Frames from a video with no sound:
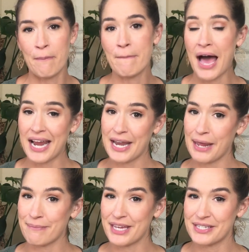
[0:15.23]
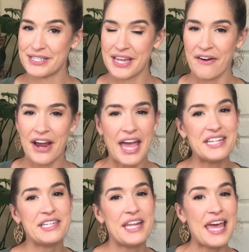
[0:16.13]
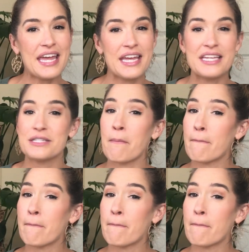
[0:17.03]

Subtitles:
My name is Sarah, and today is